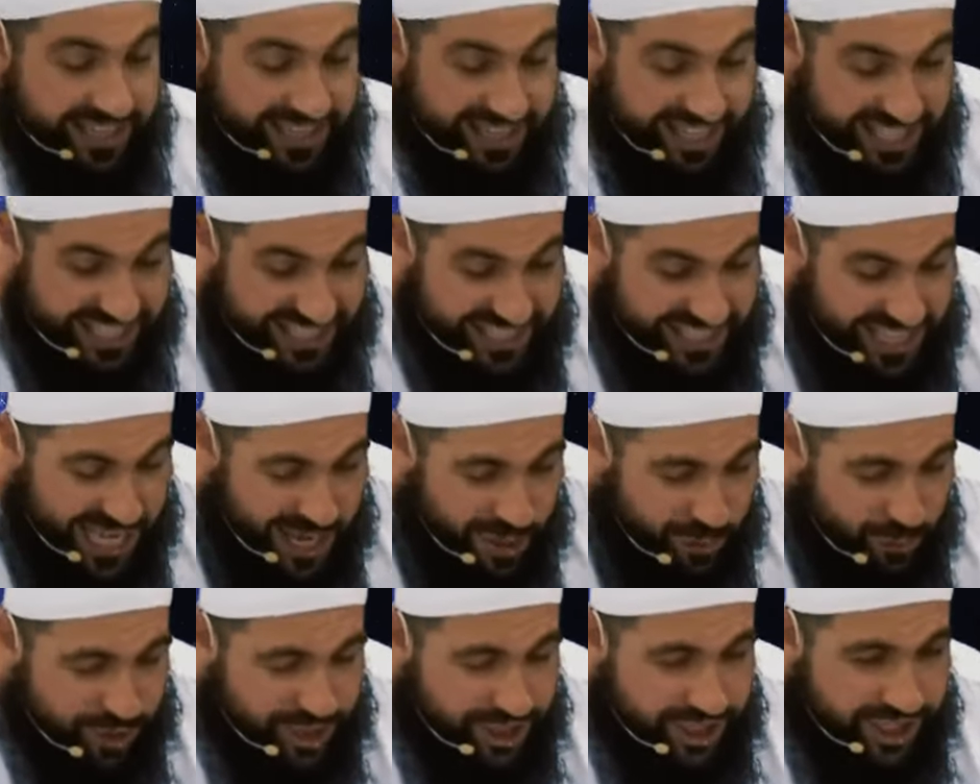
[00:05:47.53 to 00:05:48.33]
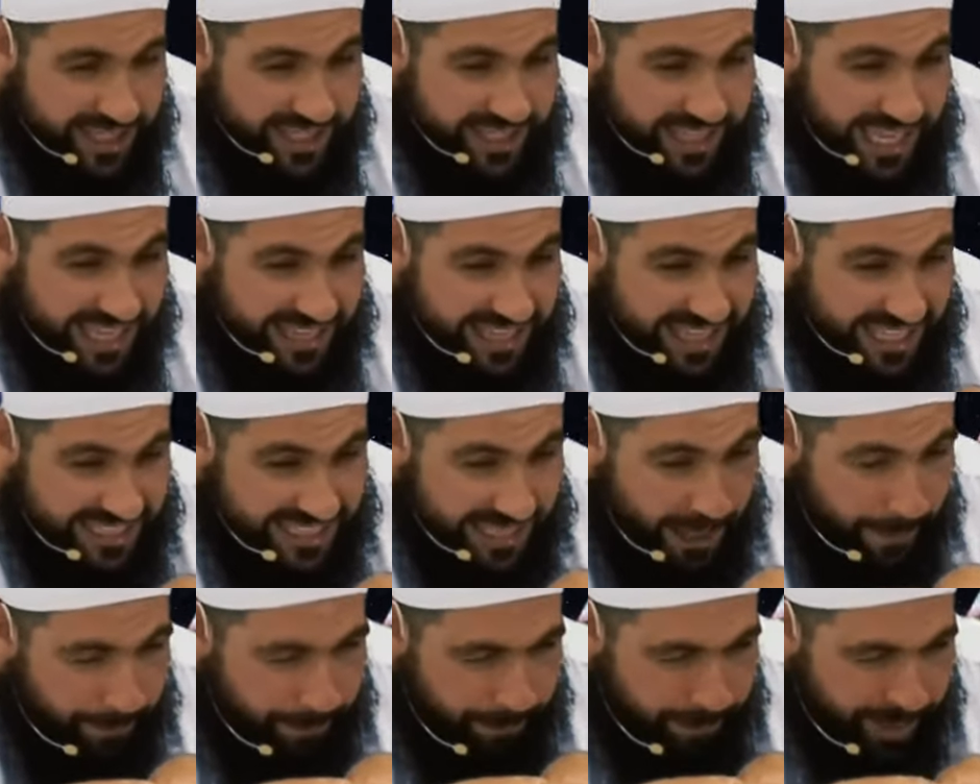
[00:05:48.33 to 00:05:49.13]
Distinguishing that
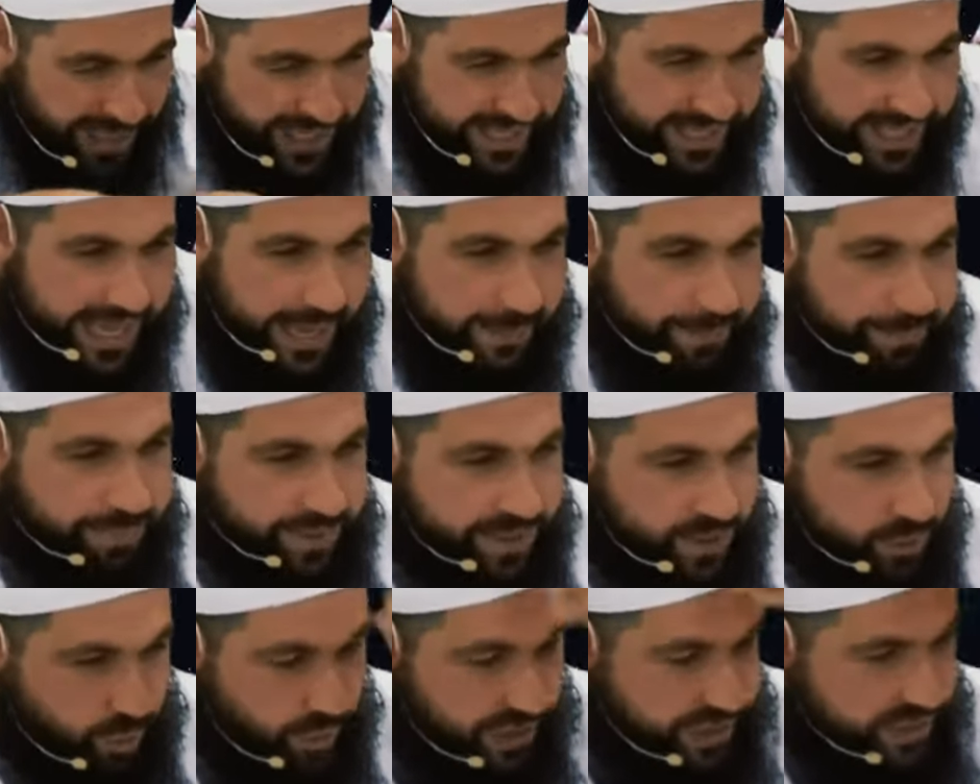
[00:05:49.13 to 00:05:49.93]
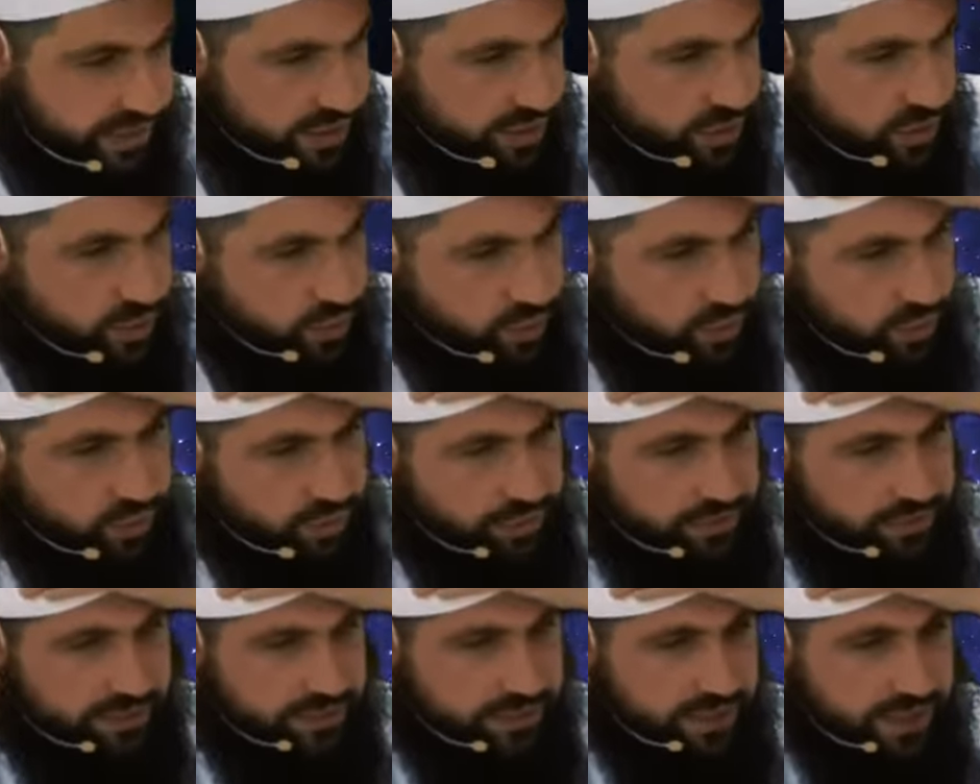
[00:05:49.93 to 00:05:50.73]
there's a big gap between the two.